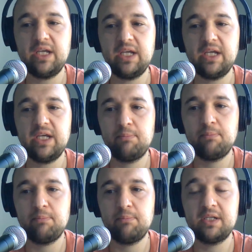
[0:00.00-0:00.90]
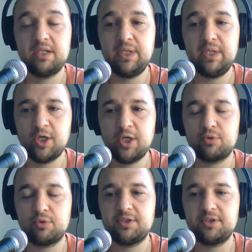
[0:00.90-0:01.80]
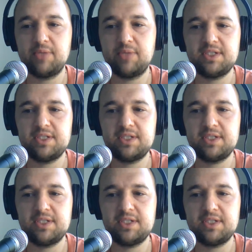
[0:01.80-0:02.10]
being implemented by the building operator,